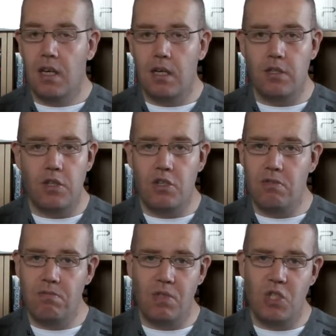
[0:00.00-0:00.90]
and just
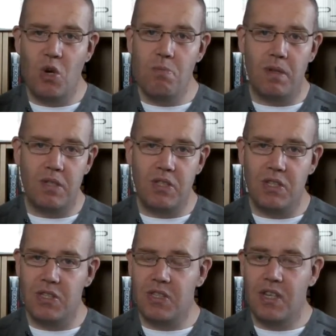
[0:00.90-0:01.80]
shoot
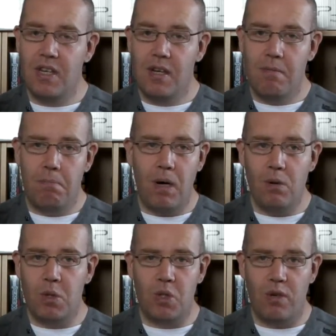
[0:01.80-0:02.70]
monsters,
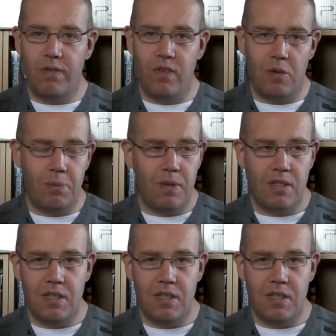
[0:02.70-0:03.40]
blow stuff up, and